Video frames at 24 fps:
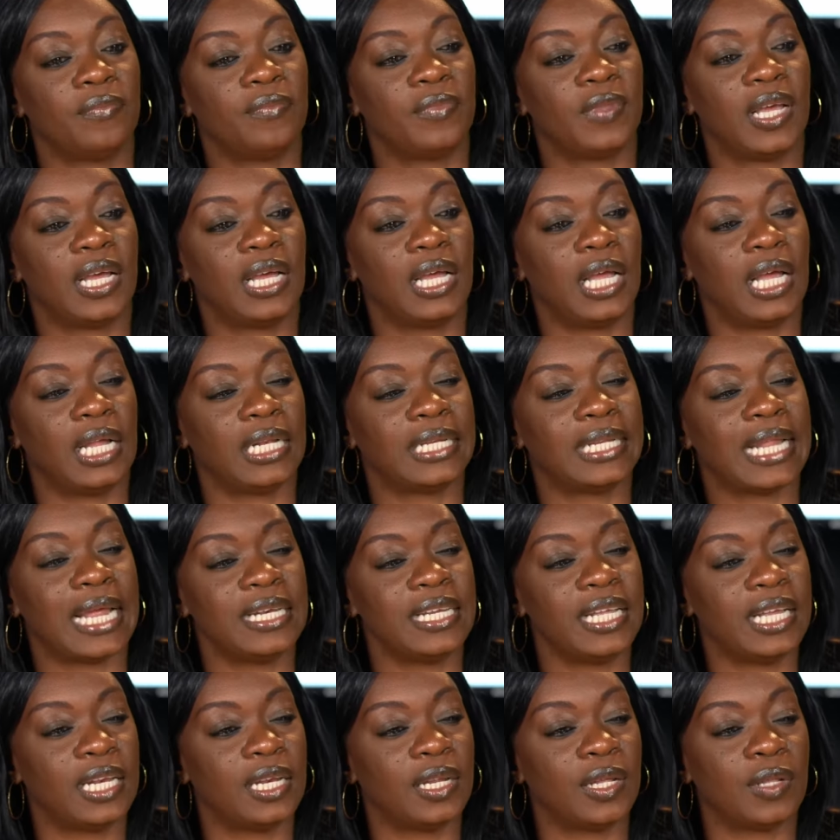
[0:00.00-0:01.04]
uh, uh
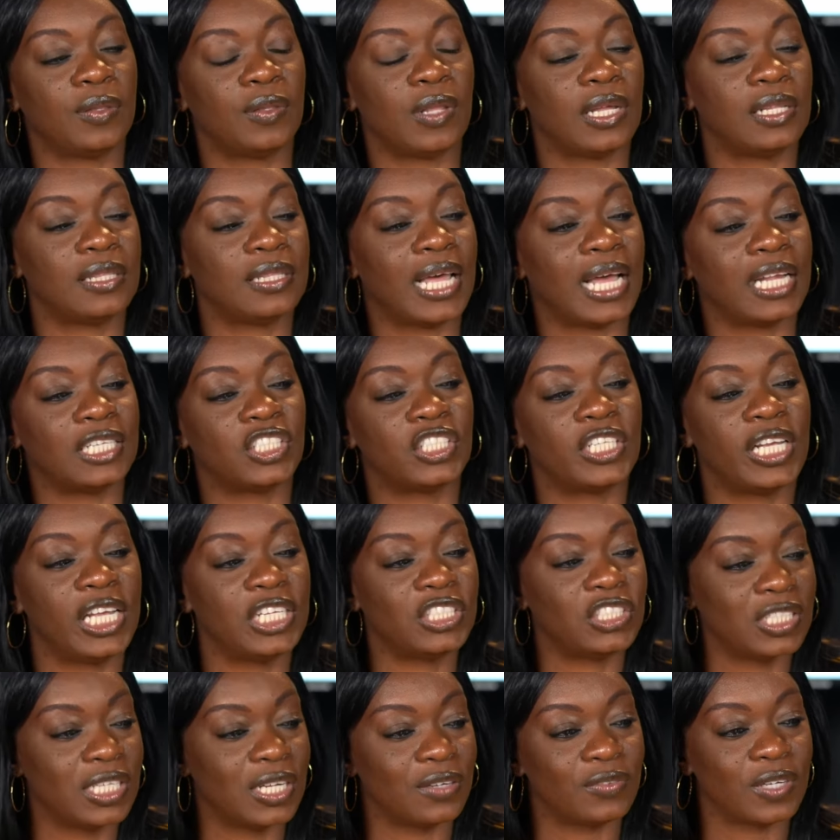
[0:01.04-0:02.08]
Daniel, that
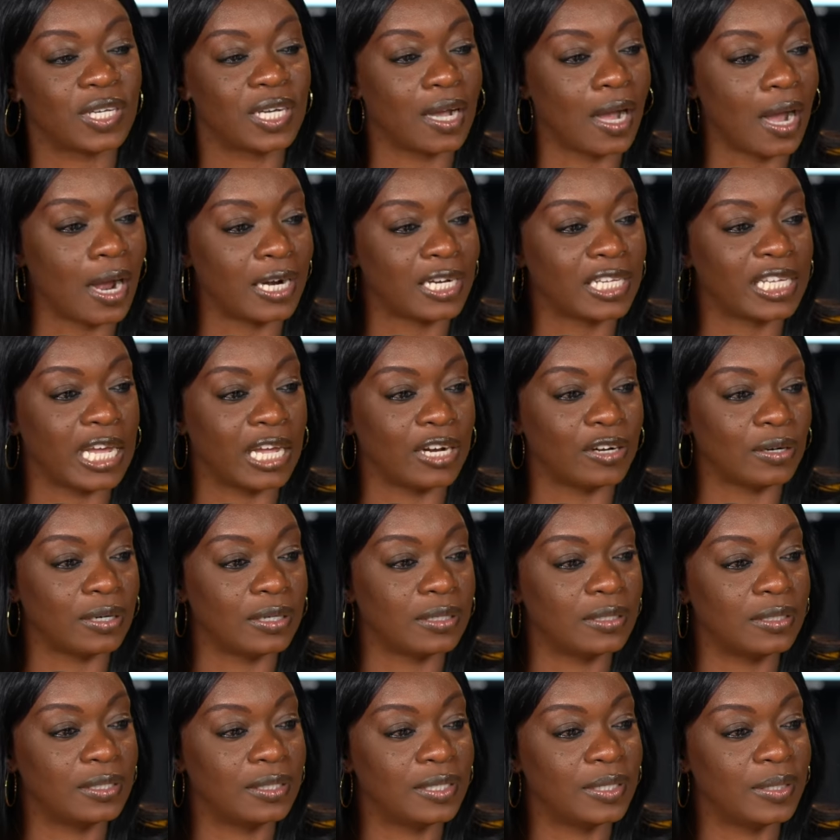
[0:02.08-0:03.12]
changing of the guard
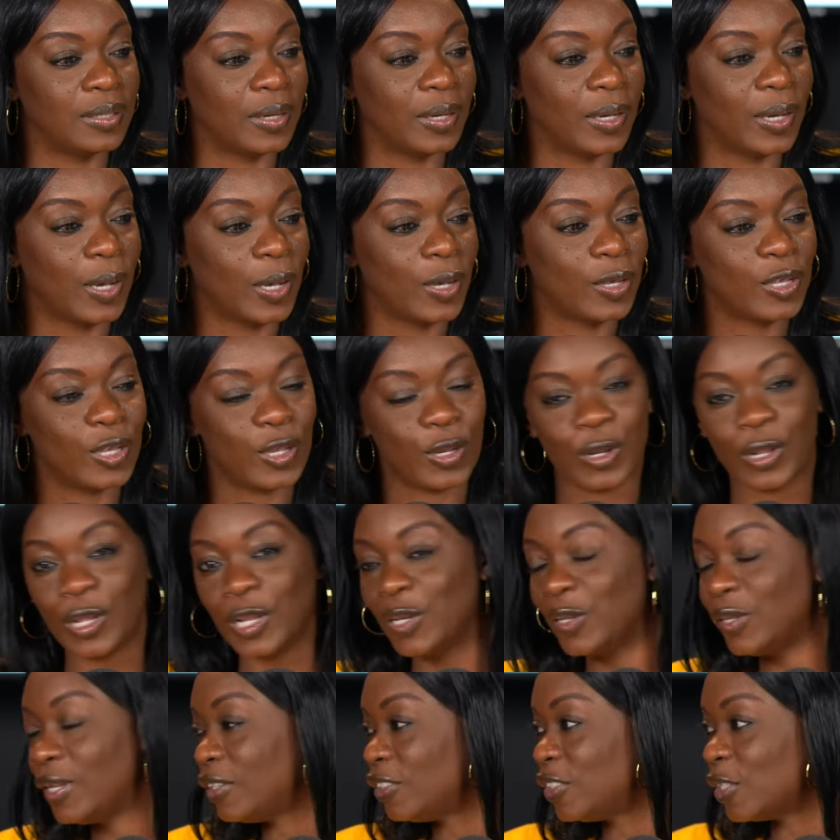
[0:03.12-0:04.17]
can
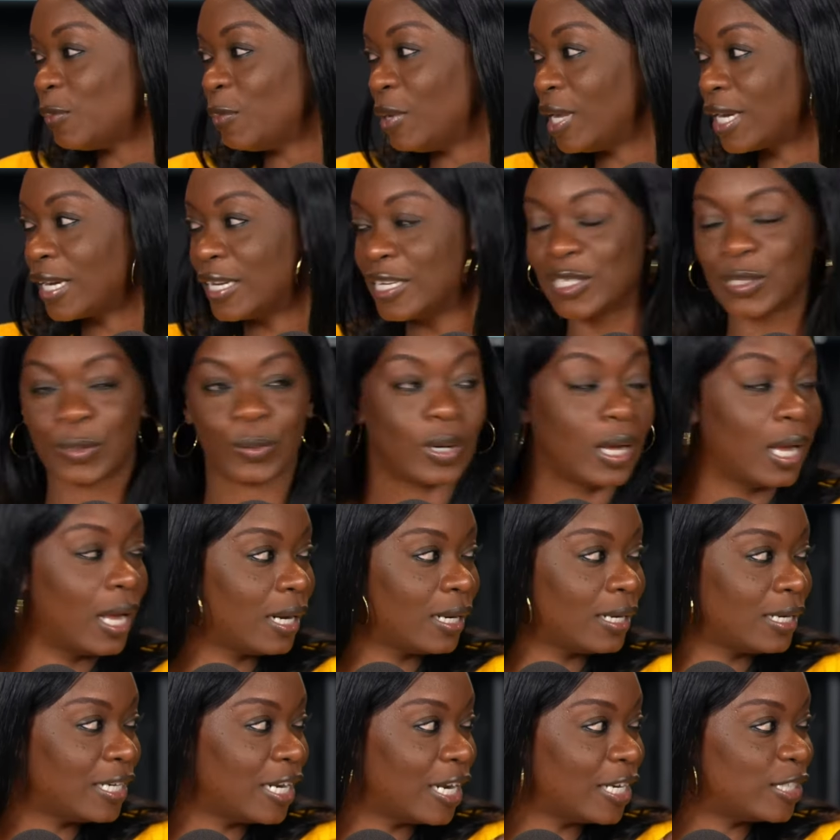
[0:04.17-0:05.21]
it, Jamaicans don't
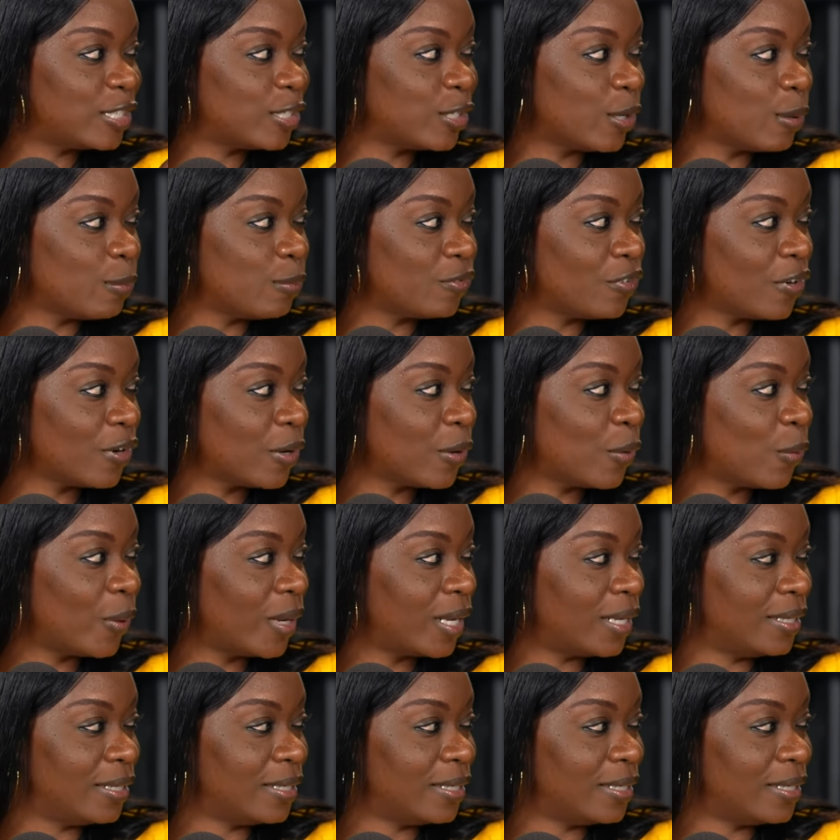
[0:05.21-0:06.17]
handle that term very well